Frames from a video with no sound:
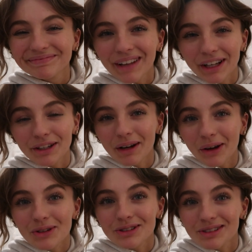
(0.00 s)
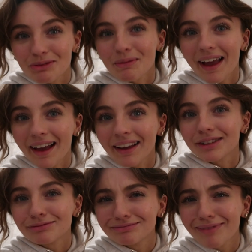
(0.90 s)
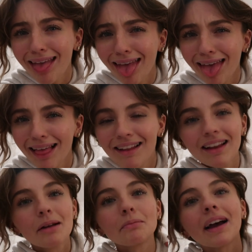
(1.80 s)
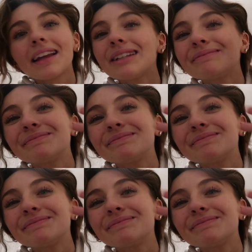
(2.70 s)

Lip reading: I don't know why I always do this with my hand. Bye.